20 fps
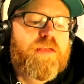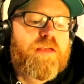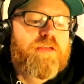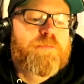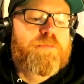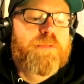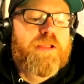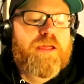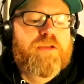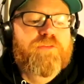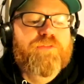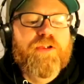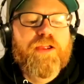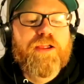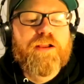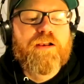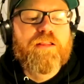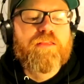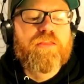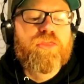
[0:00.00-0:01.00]
has played for
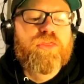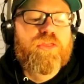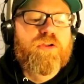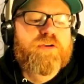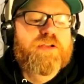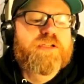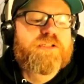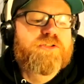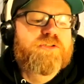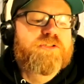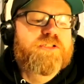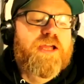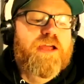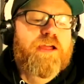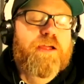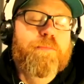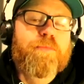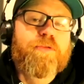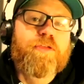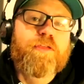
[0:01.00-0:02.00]
England 32
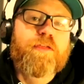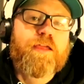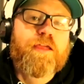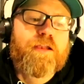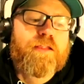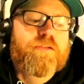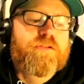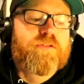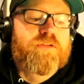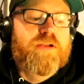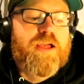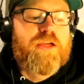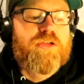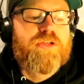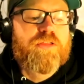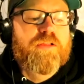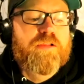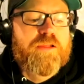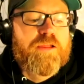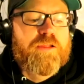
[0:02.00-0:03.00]
times in
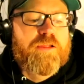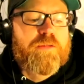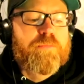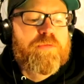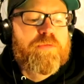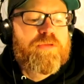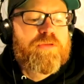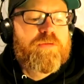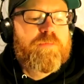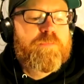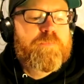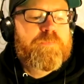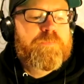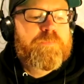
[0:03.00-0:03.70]
international games.